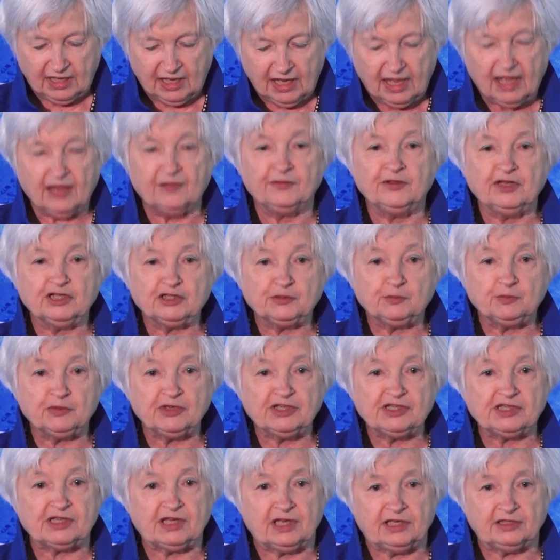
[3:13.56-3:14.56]
And this
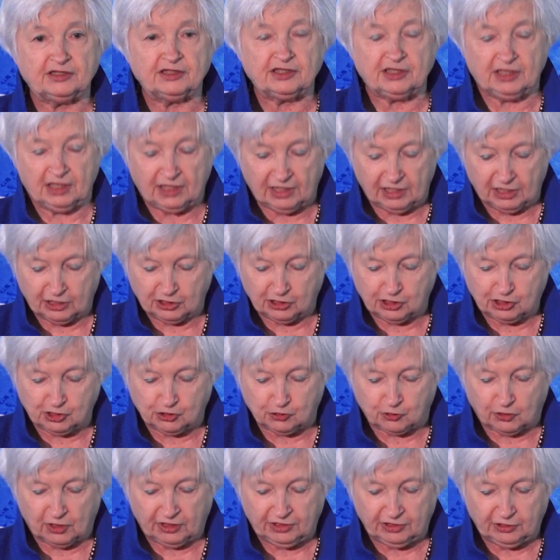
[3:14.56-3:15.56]
presents an
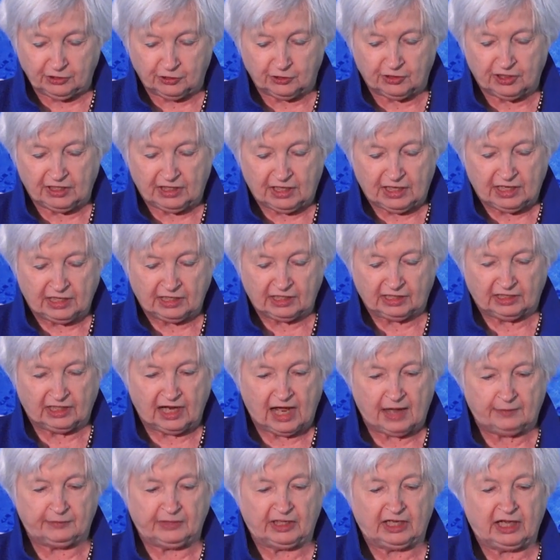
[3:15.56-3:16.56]
extraordinary
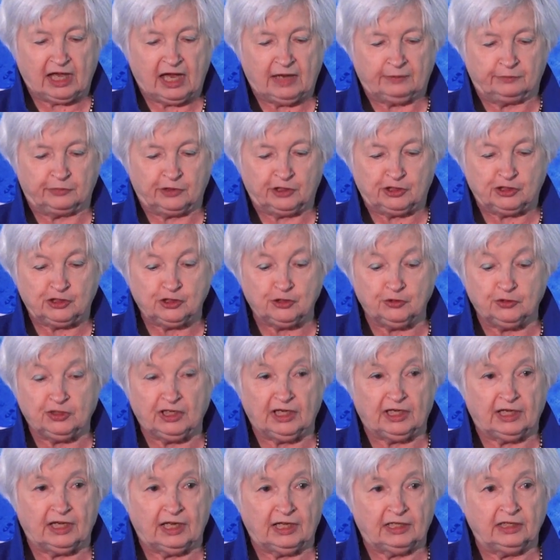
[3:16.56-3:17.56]
economic
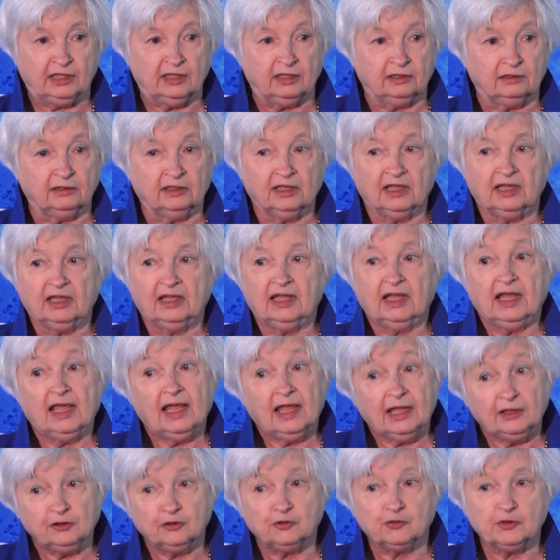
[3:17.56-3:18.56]
opportunity
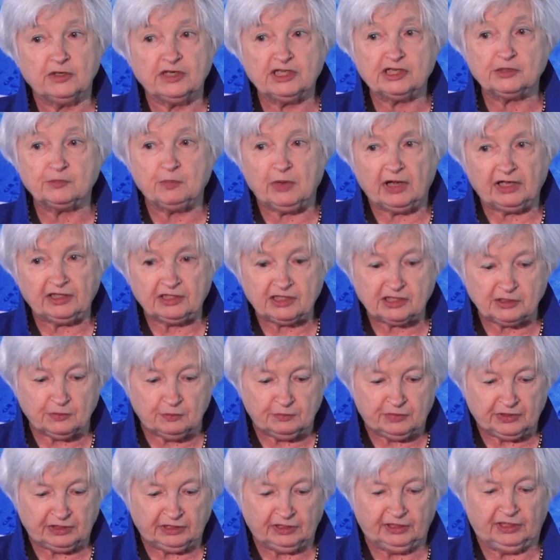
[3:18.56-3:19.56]
and a
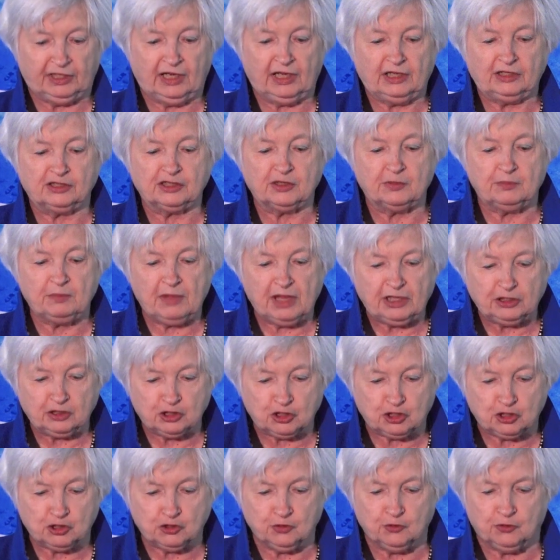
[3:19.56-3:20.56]
responsibility to make
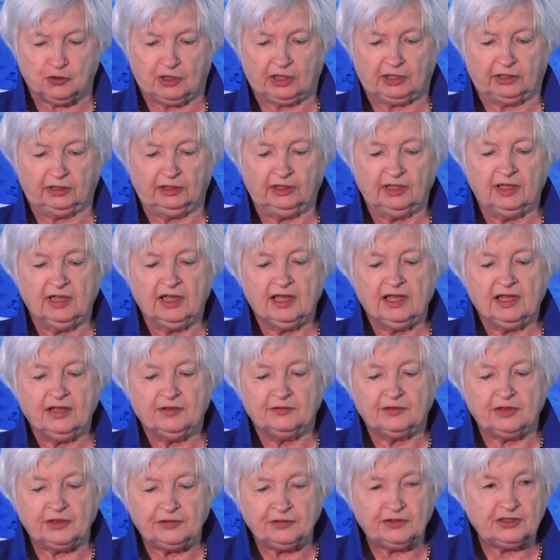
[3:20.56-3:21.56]
sure
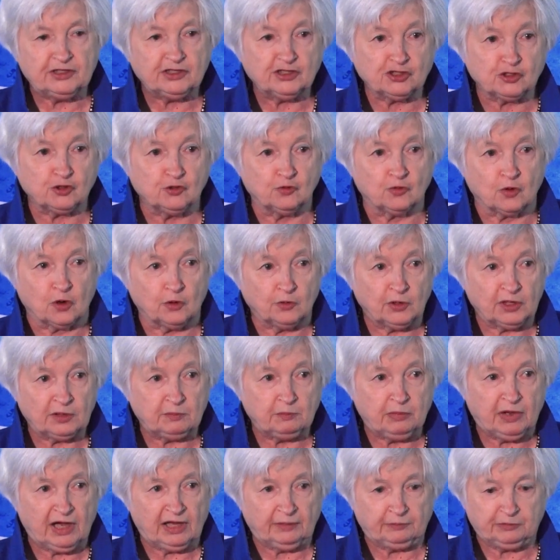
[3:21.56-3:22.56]
that this growing
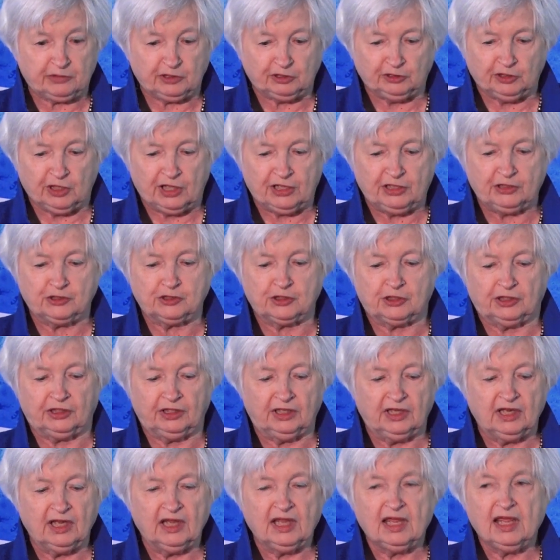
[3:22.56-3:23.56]
population
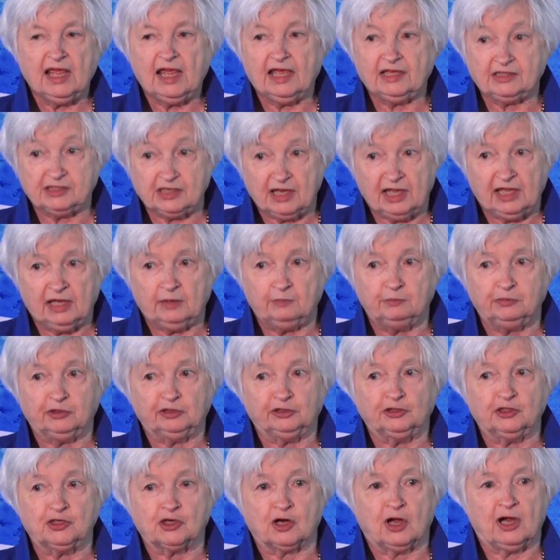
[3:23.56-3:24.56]
has ample
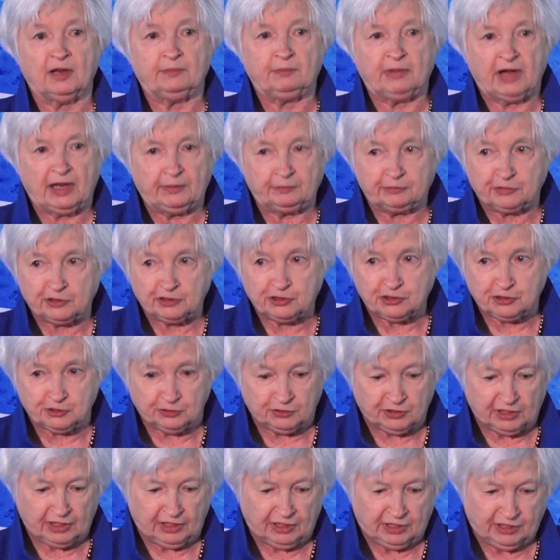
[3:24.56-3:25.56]
job
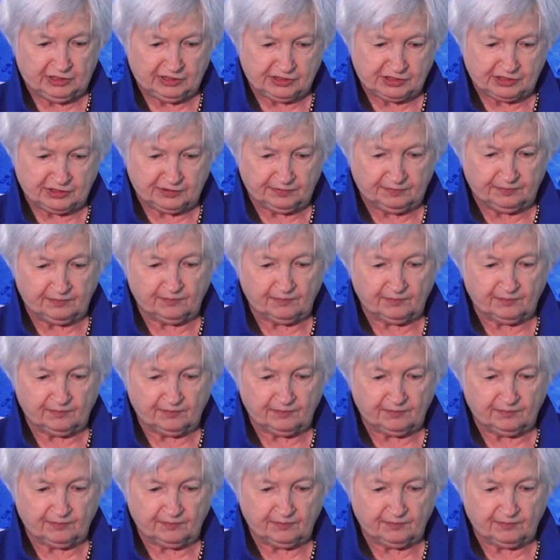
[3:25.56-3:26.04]
opportunities.